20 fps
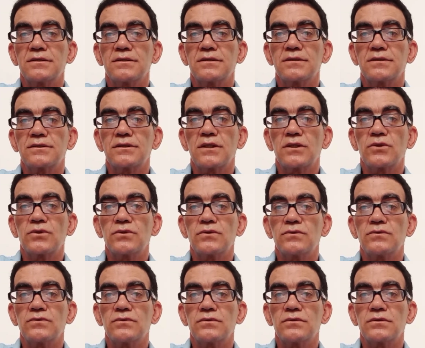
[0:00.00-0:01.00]
So
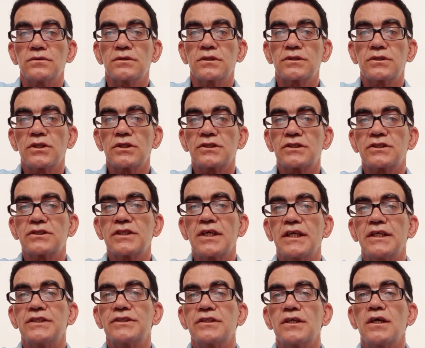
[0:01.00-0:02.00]
the third
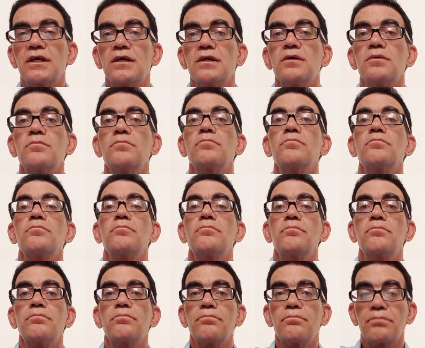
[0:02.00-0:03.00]
stage,
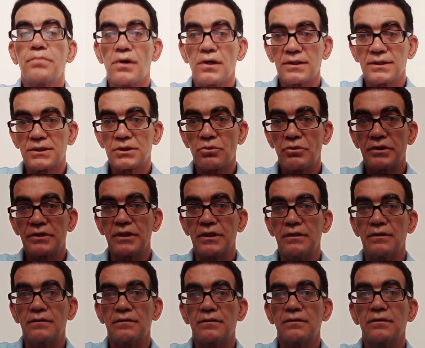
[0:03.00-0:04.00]
post reading.
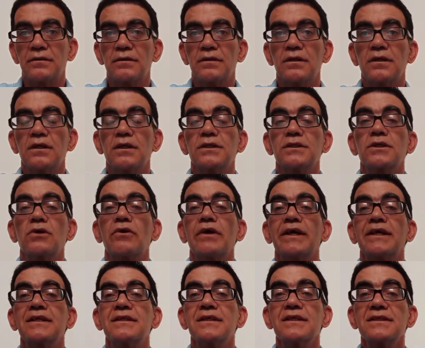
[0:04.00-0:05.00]
So
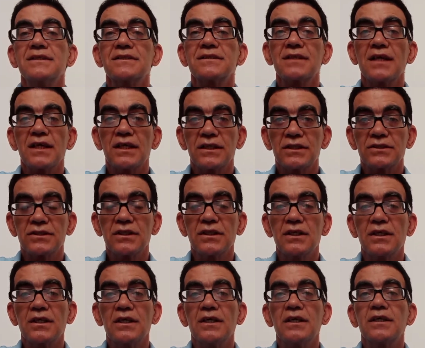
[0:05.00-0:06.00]
in this stage,
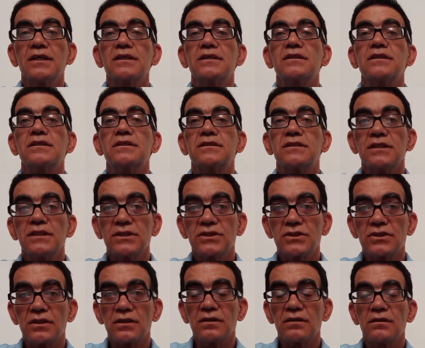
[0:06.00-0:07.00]
the
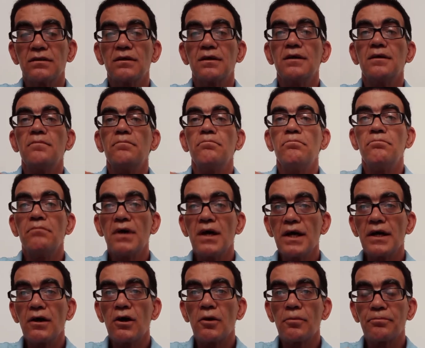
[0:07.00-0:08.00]
teacher may
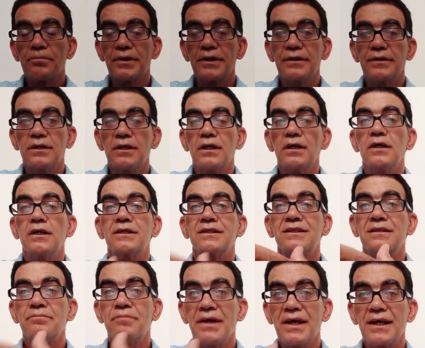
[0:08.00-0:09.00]
open a
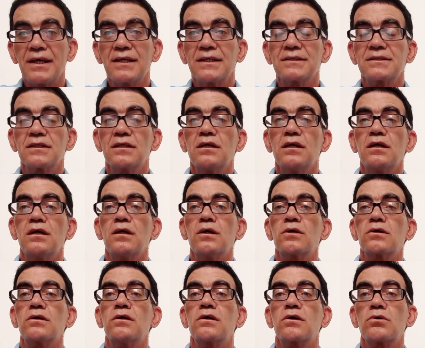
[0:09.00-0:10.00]
debate
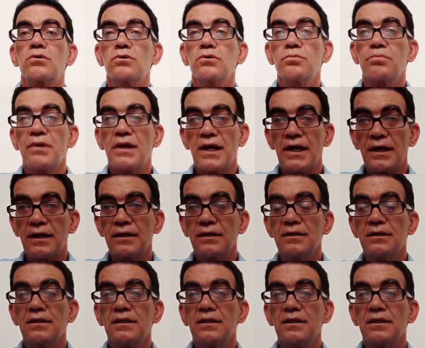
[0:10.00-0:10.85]
or a role play